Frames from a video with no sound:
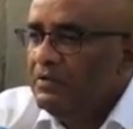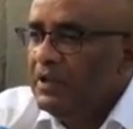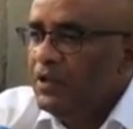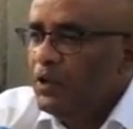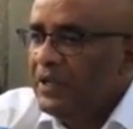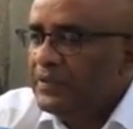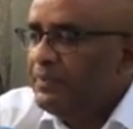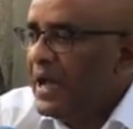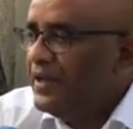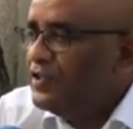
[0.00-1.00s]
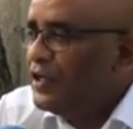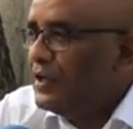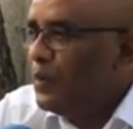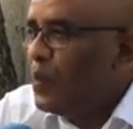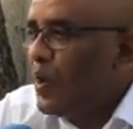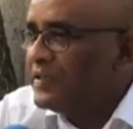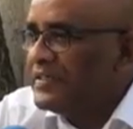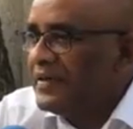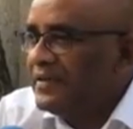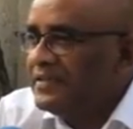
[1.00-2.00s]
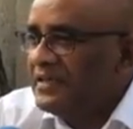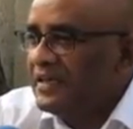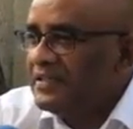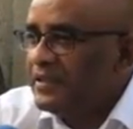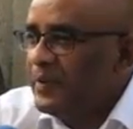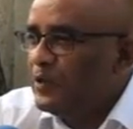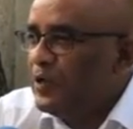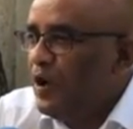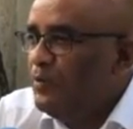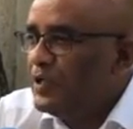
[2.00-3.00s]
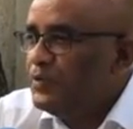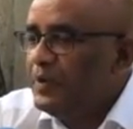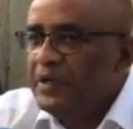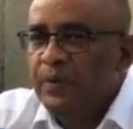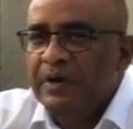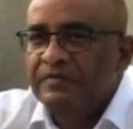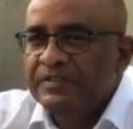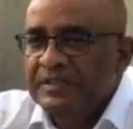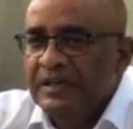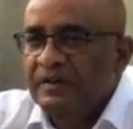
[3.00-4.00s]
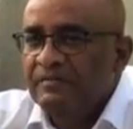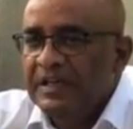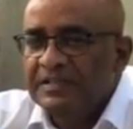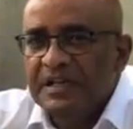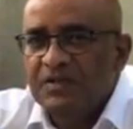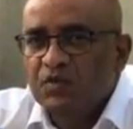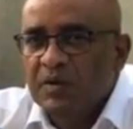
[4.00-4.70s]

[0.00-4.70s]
the unit managing the Wärtsilä sets about how much money we have saved, etc.